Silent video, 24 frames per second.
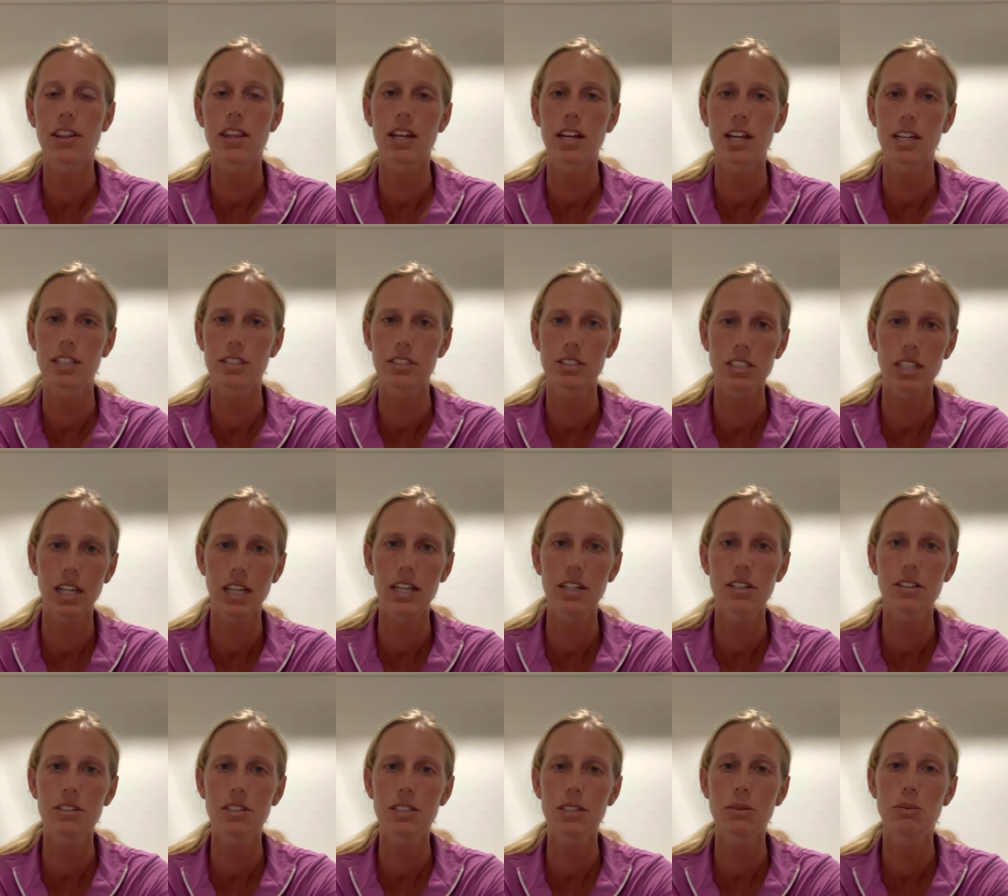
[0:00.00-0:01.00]
that I could take
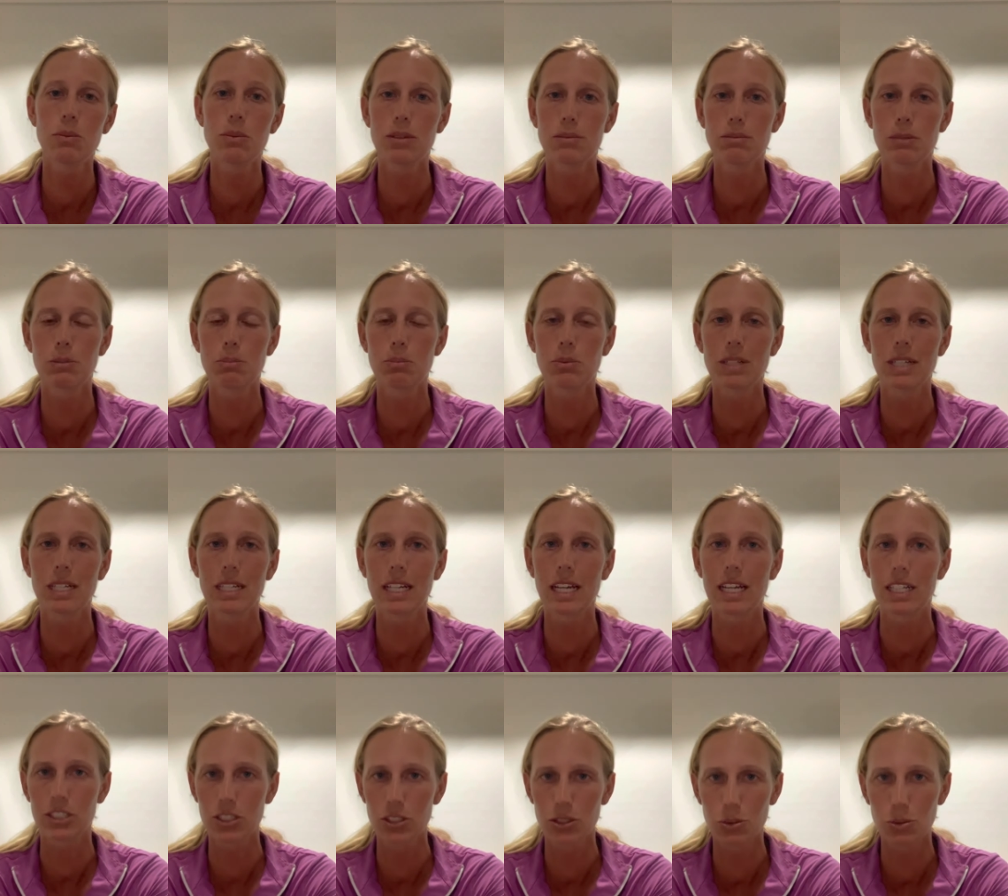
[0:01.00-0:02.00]
her in the warm up ring
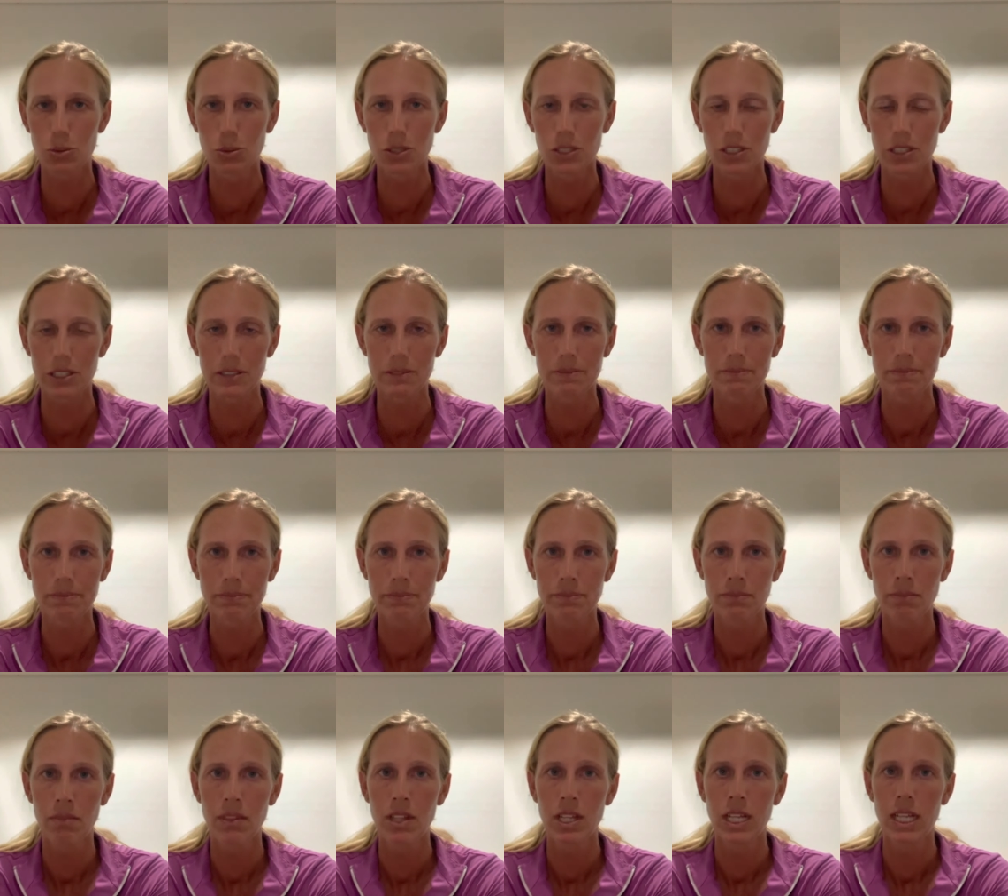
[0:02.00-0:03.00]
and school her.
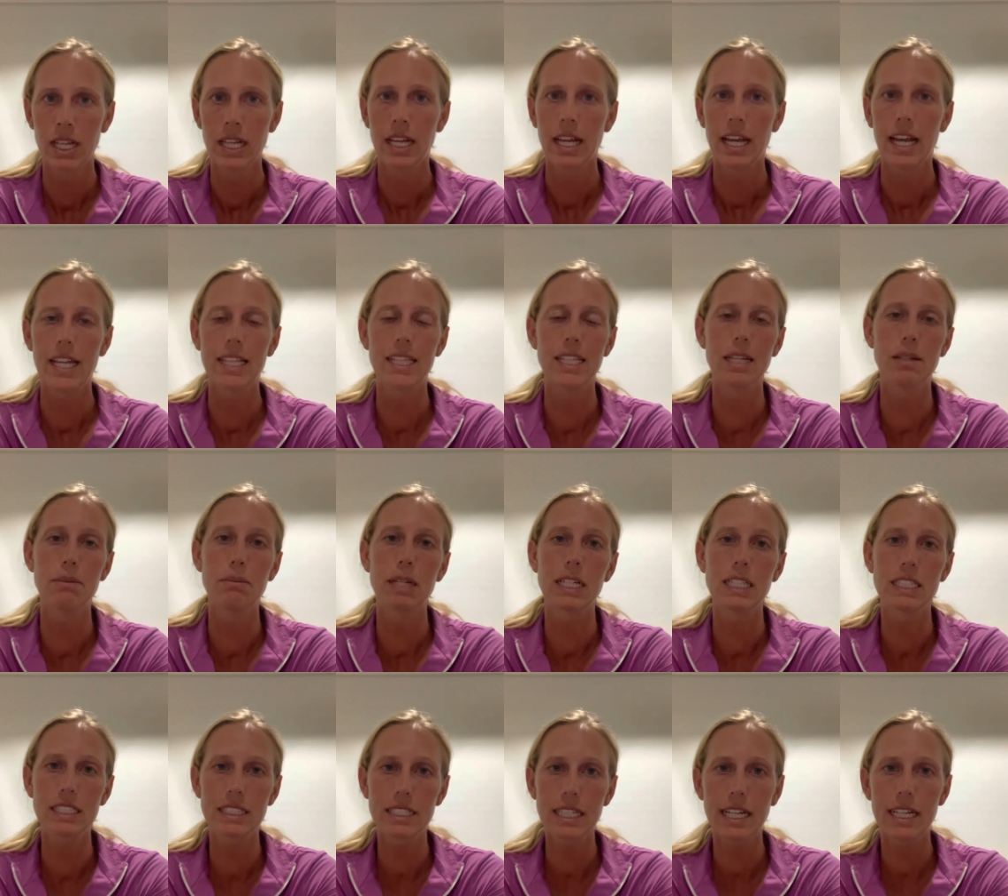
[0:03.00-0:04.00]
And then my
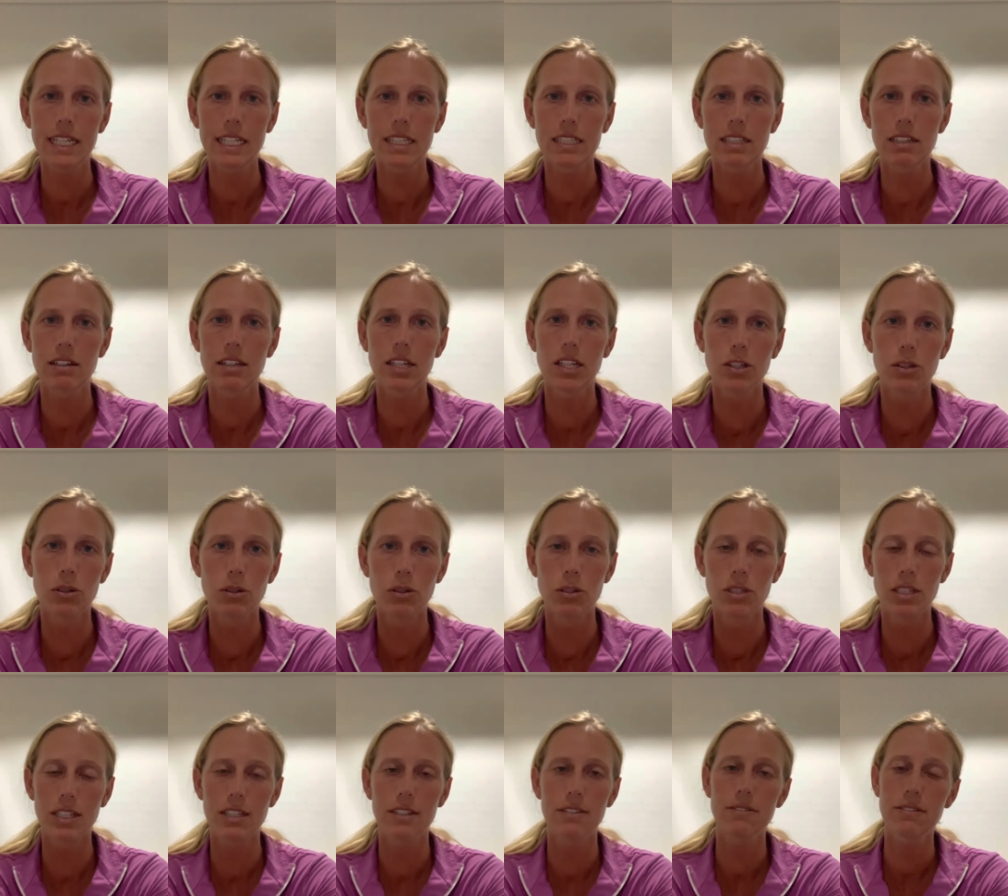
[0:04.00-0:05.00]
secondary goal,
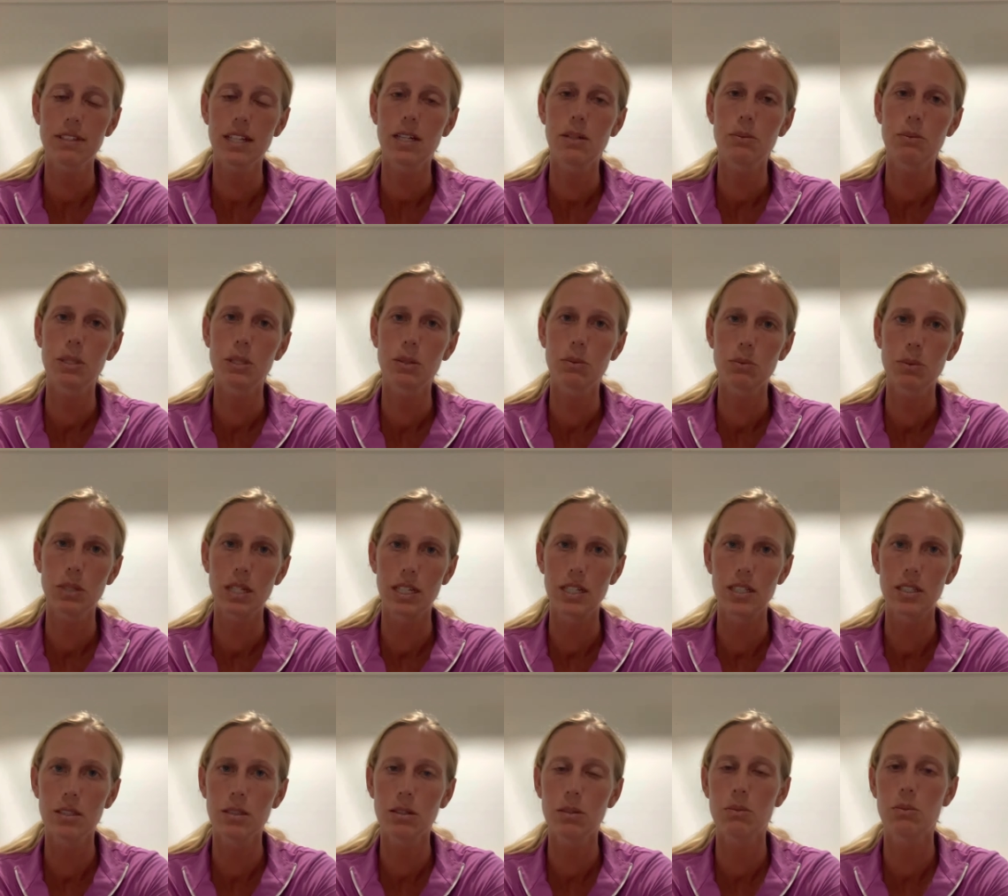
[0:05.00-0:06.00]
if that went
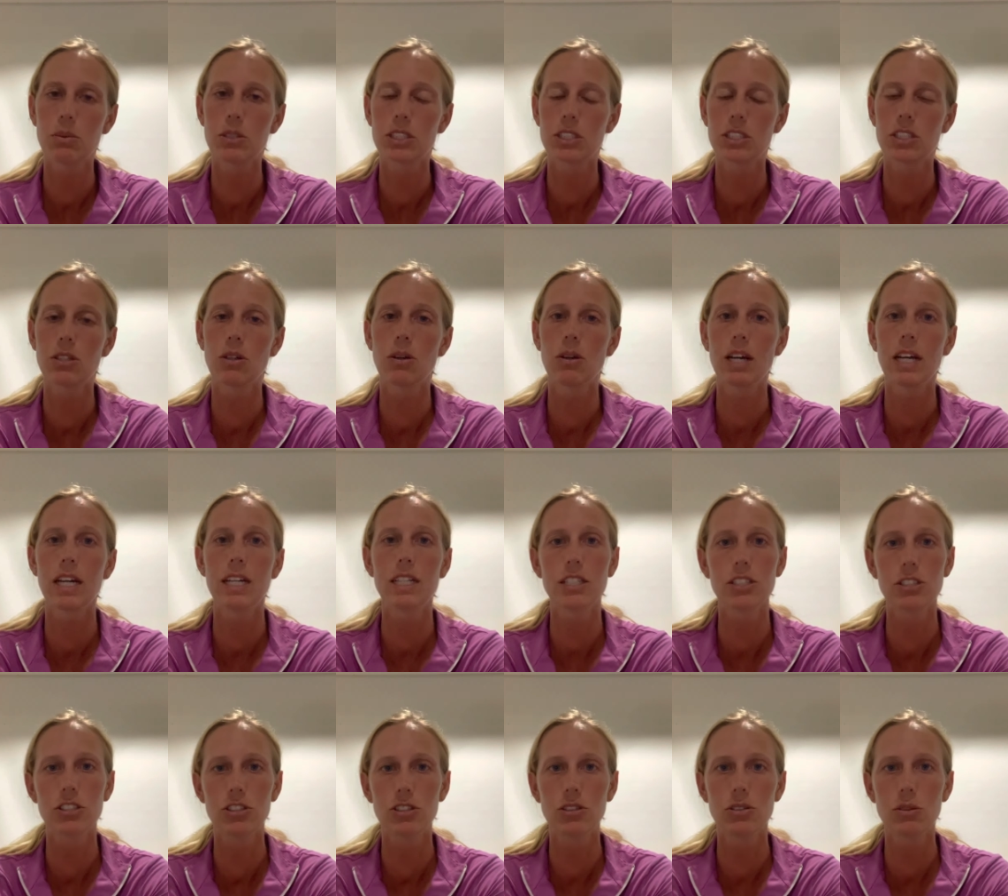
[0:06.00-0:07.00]
well, was to go ahead
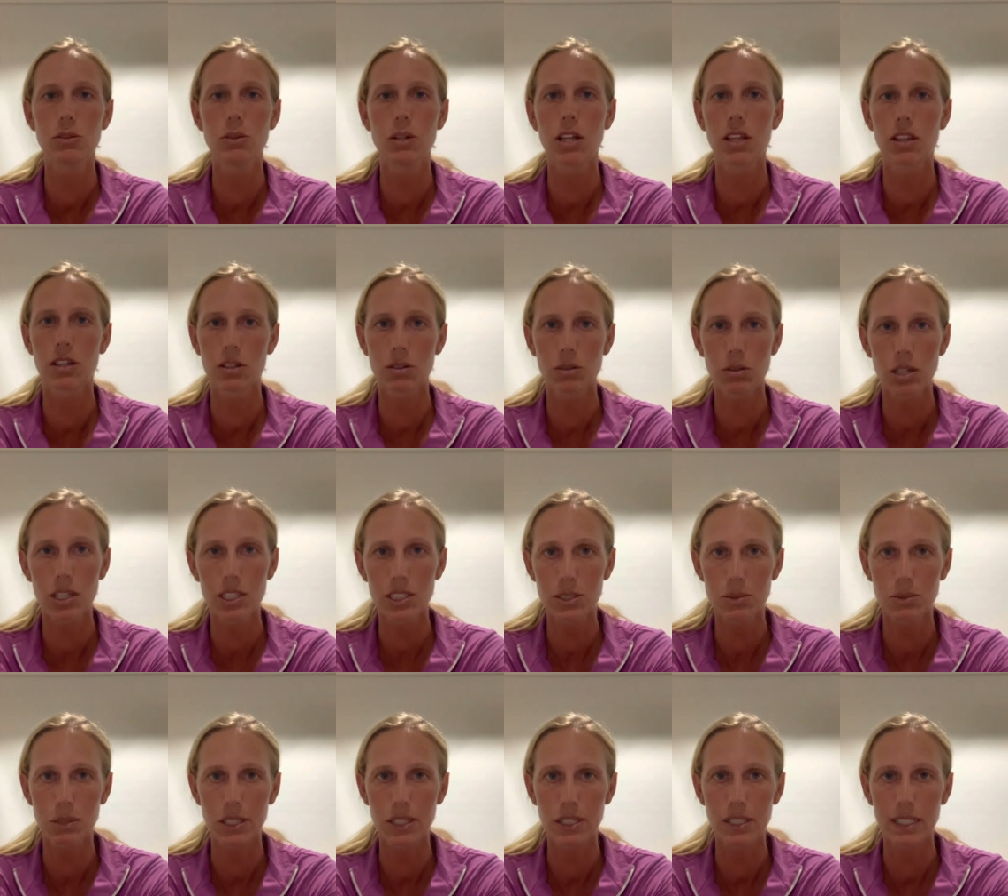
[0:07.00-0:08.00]
and do the
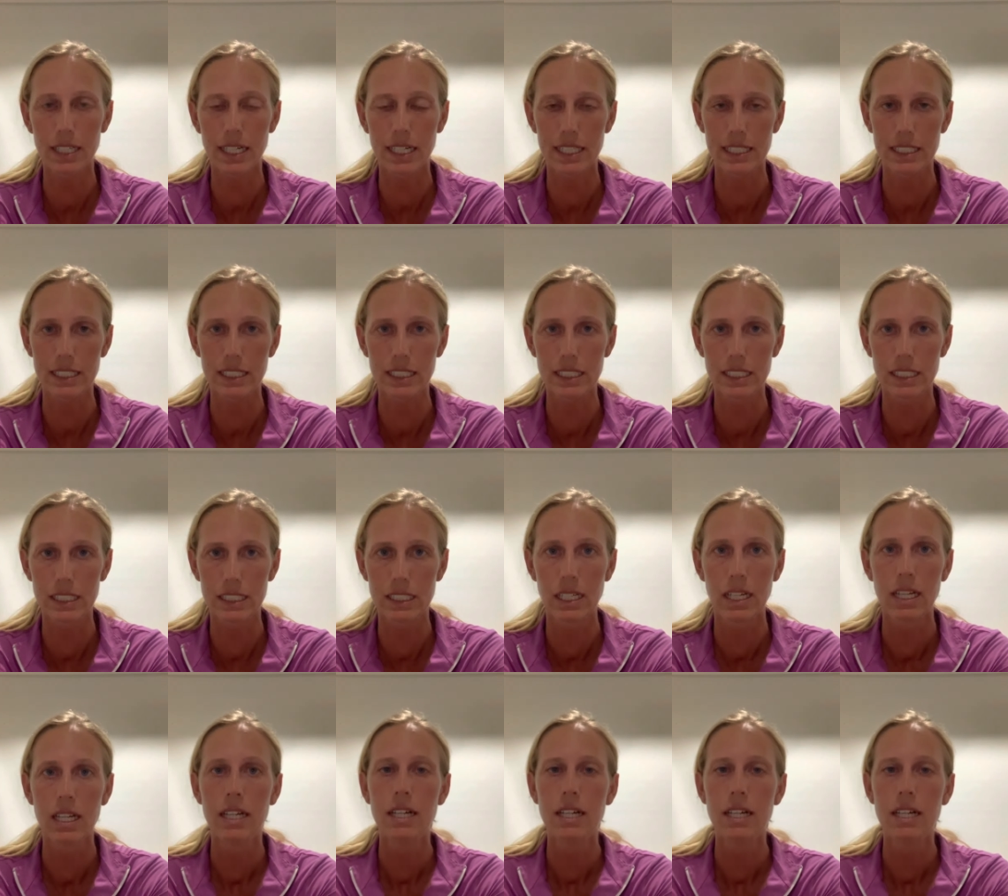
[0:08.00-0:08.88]
Crossrail classes